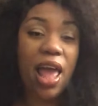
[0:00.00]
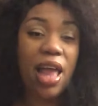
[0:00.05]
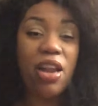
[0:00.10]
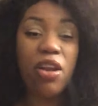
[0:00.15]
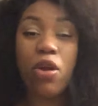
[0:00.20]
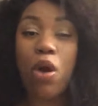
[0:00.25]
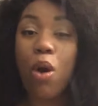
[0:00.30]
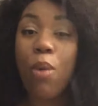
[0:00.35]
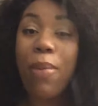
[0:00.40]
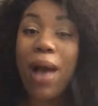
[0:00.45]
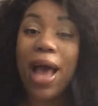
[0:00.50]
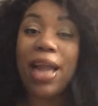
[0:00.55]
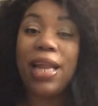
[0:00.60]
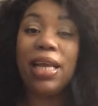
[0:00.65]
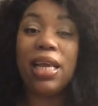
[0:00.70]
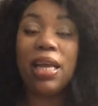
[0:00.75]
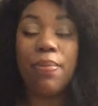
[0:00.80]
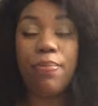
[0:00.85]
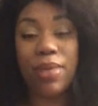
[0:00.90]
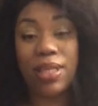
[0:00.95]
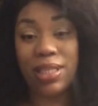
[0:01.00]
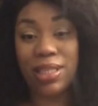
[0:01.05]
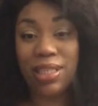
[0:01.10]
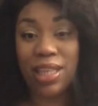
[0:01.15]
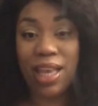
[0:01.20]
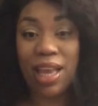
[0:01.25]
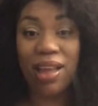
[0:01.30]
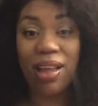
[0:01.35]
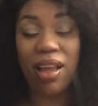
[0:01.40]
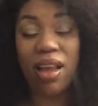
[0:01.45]
Nobody can
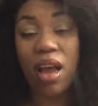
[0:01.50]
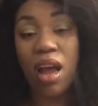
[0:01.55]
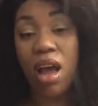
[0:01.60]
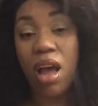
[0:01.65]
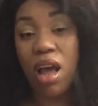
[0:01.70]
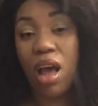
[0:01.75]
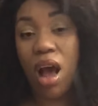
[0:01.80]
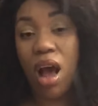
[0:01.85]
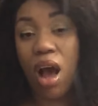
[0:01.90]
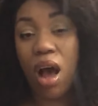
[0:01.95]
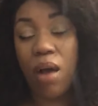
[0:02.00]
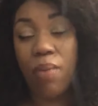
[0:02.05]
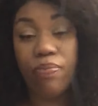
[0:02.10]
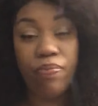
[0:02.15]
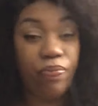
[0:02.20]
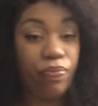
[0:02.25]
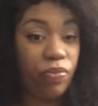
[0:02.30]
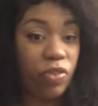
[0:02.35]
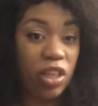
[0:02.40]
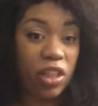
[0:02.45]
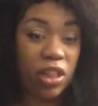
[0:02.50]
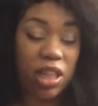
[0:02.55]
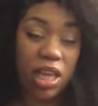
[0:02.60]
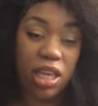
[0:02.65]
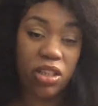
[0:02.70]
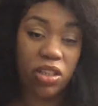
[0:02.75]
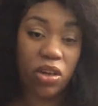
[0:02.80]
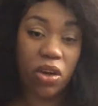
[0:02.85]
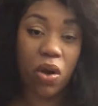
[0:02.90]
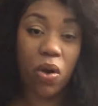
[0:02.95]
mistake the
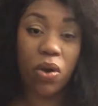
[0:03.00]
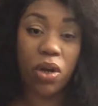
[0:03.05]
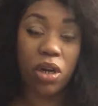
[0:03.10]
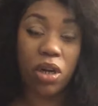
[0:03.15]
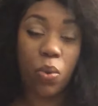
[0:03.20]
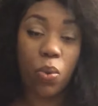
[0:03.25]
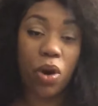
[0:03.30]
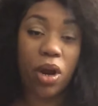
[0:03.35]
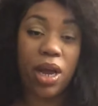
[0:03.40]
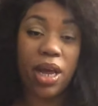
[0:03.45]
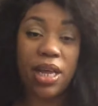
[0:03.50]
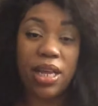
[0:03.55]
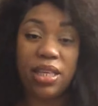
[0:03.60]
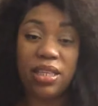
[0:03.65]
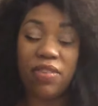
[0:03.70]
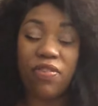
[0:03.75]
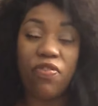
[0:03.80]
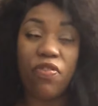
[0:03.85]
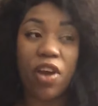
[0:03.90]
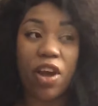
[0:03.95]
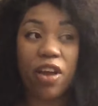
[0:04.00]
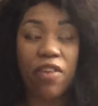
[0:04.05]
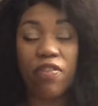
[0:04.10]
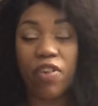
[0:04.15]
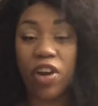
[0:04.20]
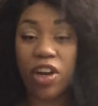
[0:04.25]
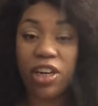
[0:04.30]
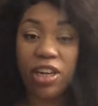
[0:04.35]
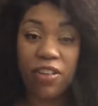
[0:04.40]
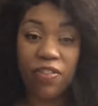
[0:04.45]
things that are going in the world is very,
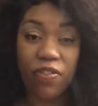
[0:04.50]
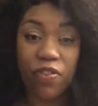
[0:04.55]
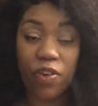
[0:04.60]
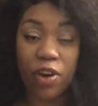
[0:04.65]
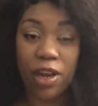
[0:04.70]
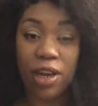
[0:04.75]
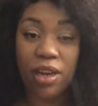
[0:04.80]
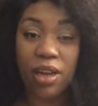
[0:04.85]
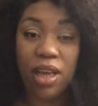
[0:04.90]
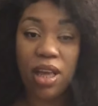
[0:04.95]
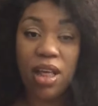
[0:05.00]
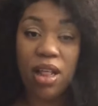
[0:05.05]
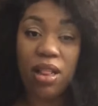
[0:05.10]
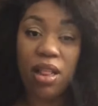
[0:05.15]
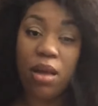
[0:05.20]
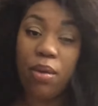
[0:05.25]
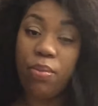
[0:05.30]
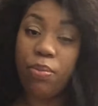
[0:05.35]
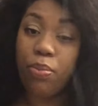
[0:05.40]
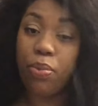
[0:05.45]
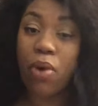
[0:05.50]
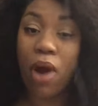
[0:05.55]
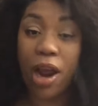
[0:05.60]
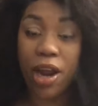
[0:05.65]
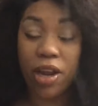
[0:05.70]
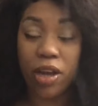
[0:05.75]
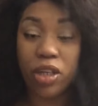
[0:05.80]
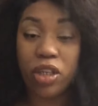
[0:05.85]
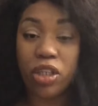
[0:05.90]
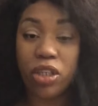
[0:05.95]
very different than
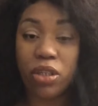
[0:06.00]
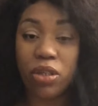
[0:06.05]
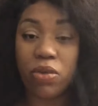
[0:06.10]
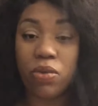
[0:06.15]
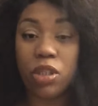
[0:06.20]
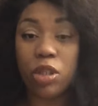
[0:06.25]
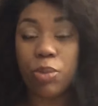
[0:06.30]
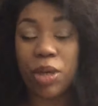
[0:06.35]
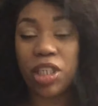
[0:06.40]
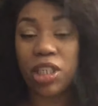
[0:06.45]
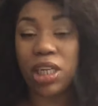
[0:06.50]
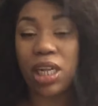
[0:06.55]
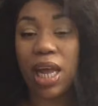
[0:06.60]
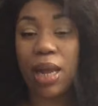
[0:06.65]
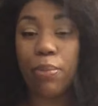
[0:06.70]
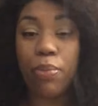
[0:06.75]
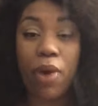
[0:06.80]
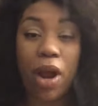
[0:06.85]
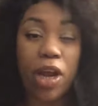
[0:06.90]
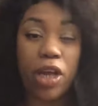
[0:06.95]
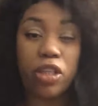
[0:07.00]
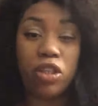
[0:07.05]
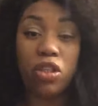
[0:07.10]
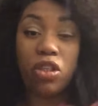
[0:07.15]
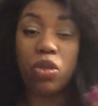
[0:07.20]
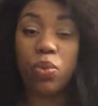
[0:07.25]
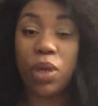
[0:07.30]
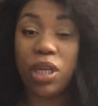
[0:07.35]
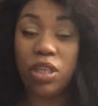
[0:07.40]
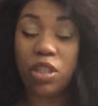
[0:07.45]
prior to, especially like prior to
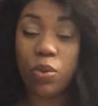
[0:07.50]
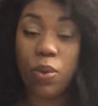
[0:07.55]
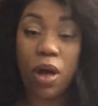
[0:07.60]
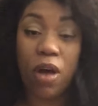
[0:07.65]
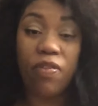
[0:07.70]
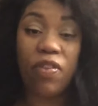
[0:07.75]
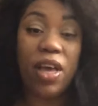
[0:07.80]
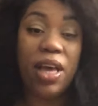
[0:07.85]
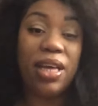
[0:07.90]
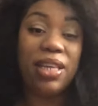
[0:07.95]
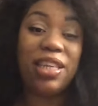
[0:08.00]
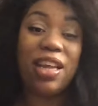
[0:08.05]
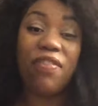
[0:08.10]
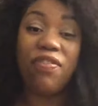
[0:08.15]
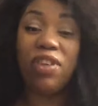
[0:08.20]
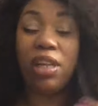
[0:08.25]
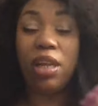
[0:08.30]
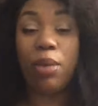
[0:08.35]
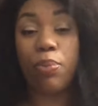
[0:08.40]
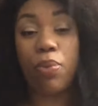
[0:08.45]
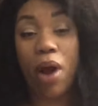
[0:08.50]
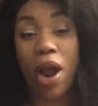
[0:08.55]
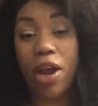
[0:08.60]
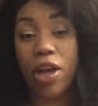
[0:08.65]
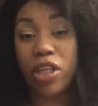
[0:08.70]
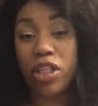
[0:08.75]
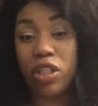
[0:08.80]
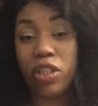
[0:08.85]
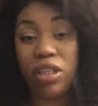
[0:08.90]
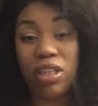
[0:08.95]
2012, definitely
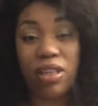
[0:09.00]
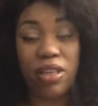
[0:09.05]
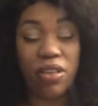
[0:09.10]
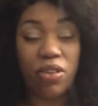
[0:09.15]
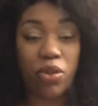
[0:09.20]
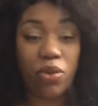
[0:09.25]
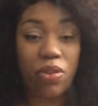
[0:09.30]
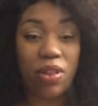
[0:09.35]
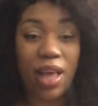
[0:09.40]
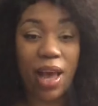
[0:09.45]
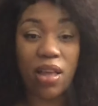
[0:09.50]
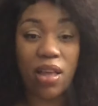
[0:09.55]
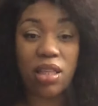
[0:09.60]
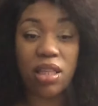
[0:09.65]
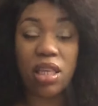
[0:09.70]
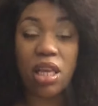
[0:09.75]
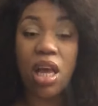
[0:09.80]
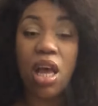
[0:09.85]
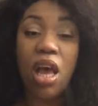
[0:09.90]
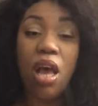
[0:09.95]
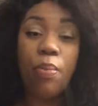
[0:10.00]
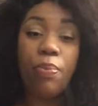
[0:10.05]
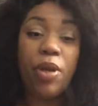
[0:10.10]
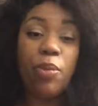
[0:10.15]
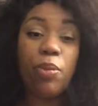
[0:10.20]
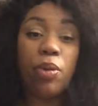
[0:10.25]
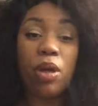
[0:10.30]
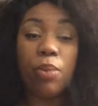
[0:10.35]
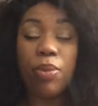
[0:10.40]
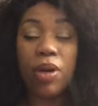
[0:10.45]
prior to the year 2000.
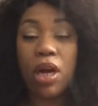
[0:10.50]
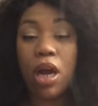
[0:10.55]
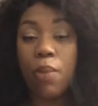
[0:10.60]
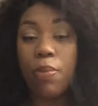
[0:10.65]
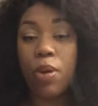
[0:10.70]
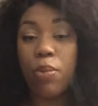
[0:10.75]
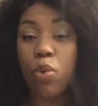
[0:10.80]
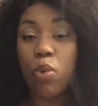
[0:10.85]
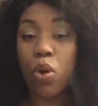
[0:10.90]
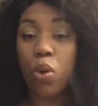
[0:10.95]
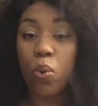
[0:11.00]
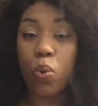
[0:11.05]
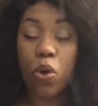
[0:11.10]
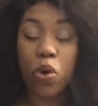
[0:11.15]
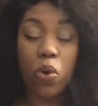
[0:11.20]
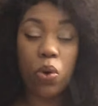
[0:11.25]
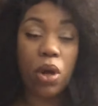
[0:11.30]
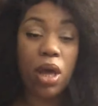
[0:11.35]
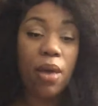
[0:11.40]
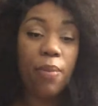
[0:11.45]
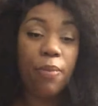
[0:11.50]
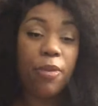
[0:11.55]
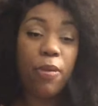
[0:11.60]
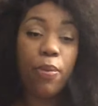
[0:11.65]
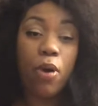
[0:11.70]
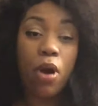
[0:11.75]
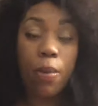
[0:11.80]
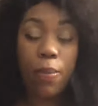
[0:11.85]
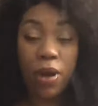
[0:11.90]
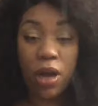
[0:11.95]
People are becoming more woke.
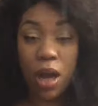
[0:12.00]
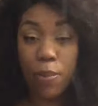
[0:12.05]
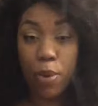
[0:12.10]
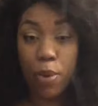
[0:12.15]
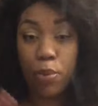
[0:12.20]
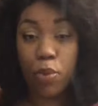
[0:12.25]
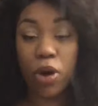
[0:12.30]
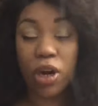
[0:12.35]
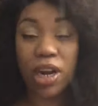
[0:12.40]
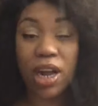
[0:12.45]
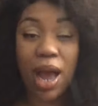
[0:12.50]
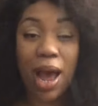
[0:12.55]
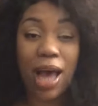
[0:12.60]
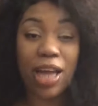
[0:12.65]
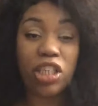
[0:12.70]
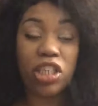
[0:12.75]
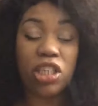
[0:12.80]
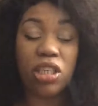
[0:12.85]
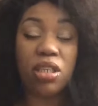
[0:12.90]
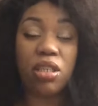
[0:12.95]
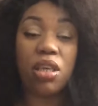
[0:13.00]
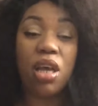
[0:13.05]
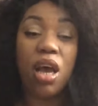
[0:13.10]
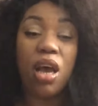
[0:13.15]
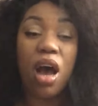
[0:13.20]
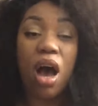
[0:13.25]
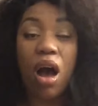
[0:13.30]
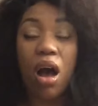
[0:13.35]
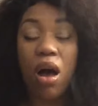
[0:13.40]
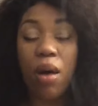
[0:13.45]
People are becoming more conscious.
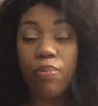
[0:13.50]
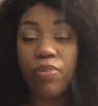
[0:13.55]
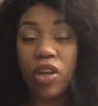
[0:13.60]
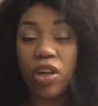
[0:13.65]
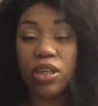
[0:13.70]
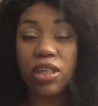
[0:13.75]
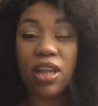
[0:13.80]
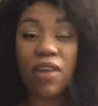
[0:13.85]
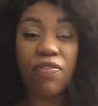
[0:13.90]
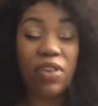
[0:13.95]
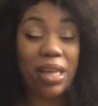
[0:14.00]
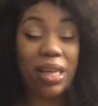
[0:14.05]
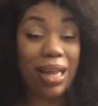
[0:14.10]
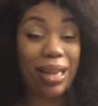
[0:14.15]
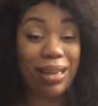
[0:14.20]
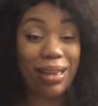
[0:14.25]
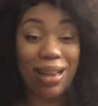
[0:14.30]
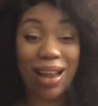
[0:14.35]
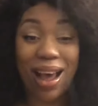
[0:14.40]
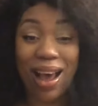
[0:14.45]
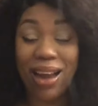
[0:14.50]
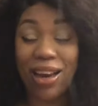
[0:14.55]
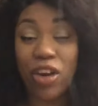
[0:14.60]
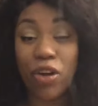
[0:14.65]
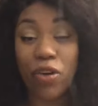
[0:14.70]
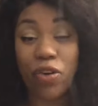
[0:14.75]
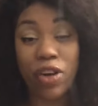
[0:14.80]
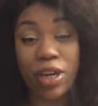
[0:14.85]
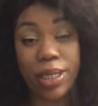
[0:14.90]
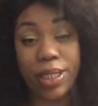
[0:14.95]
There are definitely a lot of
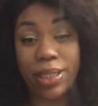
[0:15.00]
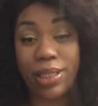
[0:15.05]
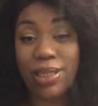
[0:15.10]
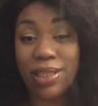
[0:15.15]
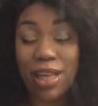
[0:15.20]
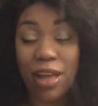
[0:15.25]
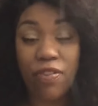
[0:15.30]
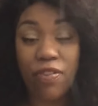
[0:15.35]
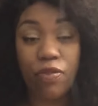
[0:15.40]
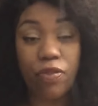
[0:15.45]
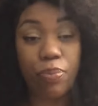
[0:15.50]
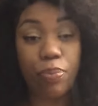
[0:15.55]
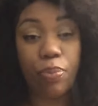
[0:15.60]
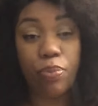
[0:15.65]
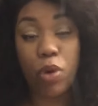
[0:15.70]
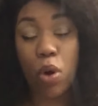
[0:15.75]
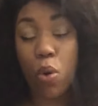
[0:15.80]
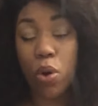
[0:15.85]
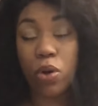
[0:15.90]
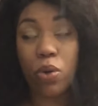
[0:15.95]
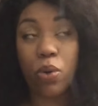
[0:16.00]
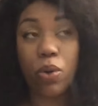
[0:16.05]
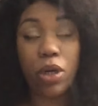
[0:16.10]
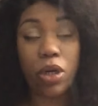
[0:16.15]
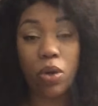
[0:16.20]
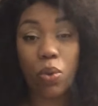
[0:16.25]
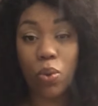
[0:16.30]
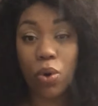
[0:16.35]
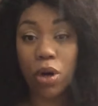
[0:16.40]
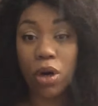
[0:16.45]
crazy stuff going on in
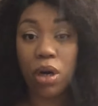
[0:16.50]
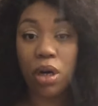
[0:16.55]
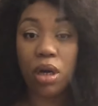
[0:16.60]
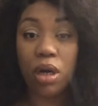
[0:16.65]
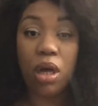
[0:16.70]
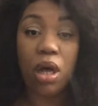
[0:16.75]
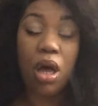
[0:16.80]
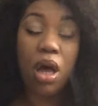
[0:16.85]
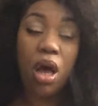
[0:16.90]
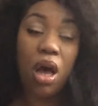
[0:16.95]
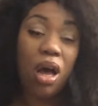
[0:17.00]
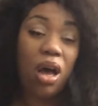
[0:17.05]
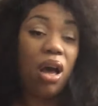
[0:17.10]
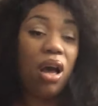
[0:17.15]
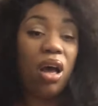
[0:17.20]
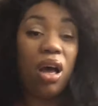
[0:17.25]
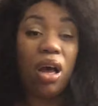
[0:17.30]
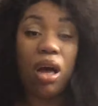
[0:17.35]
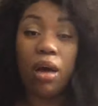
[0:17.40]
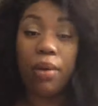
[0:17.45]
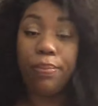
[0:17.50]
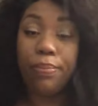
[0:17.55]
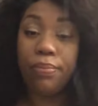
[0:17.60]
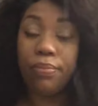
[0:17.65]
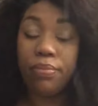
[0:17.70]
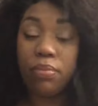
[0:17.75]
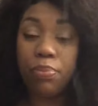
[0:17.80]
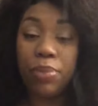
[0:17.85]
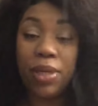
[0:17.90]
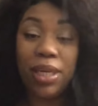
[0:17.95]
the world,
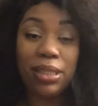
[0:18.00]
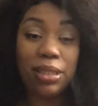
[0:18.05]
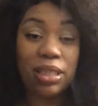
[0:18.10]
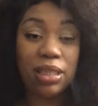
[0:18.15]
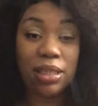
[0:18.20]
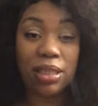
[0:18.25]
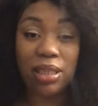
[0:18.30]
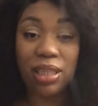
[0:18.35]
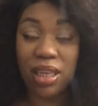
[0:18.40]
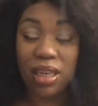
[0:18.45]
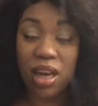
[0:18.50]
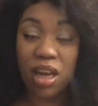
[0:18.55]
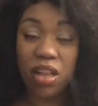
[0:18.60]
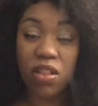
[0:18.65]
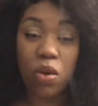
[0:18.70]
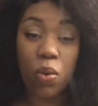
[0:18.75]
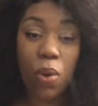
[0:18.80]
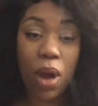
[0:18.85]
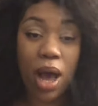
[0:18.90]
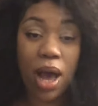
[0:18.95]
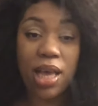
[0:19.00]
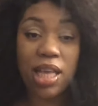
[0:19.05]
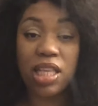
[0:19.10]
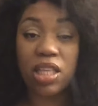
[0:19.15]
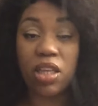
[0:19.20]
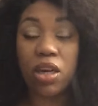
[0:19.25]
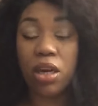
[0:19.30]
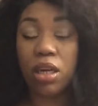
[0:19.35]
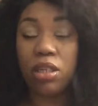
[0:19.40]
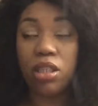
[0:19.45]
politically and otherwise.
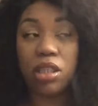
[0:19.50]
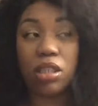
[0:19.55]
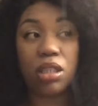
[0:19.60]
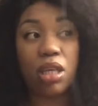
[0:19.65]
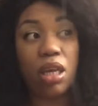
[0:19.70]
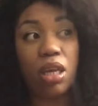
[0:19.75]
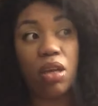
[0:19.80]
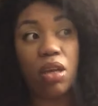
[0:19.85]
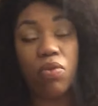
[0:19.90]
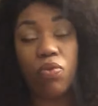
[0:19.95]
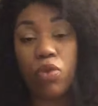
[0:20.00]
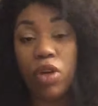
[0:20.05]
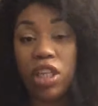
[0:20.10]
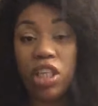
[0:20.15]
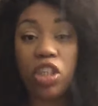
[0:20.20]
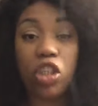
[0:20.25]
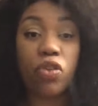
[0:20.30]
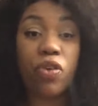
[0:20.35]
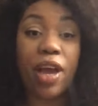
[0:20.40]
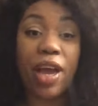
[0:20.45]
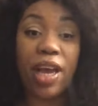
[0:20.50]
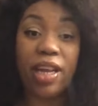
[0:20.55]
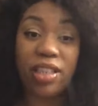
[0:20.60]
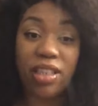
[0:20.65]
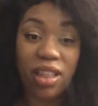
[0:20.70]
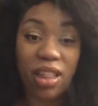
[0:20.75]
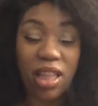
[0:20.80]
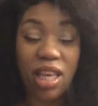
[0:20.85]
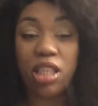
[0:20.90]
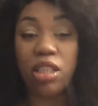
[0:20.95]
There are just like really
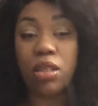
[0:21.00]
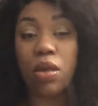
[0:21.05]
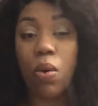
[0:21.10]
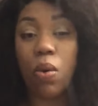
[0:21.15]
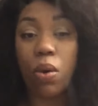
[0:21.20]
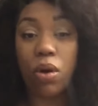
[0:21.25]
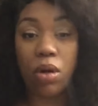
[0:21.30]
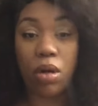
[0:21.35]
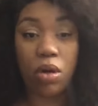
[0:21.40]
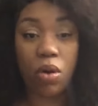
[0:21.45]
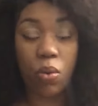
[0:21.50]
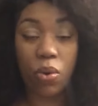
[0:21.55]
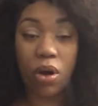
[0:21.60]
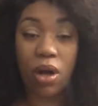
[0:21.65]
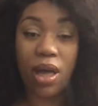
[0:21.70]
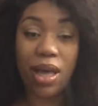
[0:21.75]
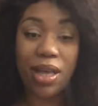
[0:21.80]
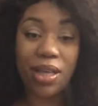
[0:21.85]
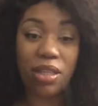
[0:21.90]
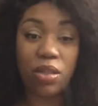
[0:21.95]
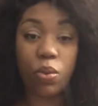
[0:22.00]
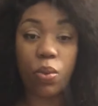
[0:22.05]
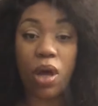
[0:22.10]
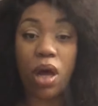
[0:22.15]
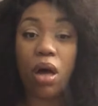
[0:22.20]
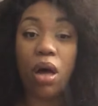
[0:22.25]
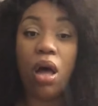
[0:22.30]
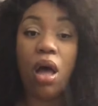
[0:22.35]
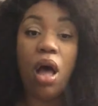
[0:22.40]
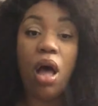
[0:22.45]
tragic things going on in the world as
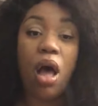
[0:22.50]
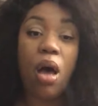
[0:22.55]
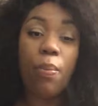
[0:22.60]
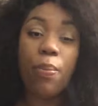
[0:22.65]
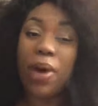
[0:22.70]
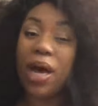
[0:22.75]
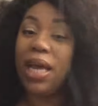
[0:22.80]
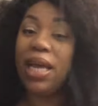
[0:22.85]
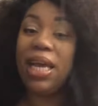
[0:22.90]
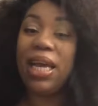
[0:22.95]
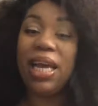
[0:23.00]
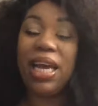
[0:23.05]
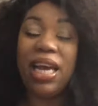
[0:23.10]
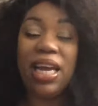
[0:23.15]
well. But